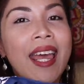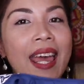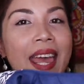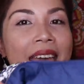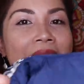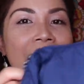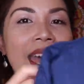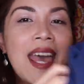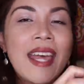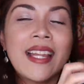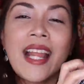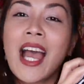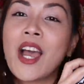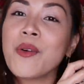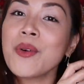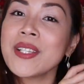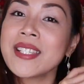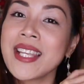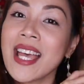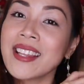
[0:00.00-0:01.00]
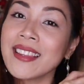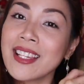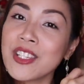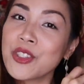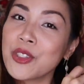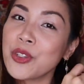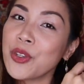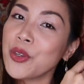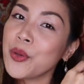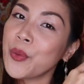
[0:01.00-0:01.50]
And I will send
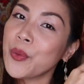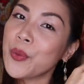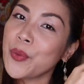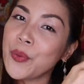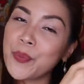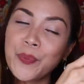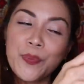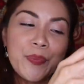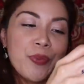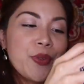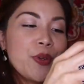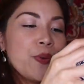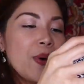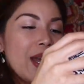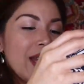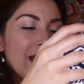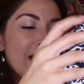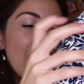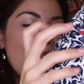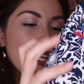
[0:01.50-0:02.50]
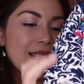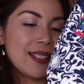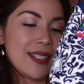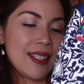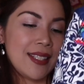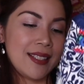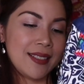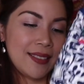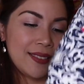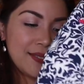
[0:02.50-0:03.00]
this to you. Why
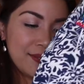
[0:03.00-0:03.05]
not?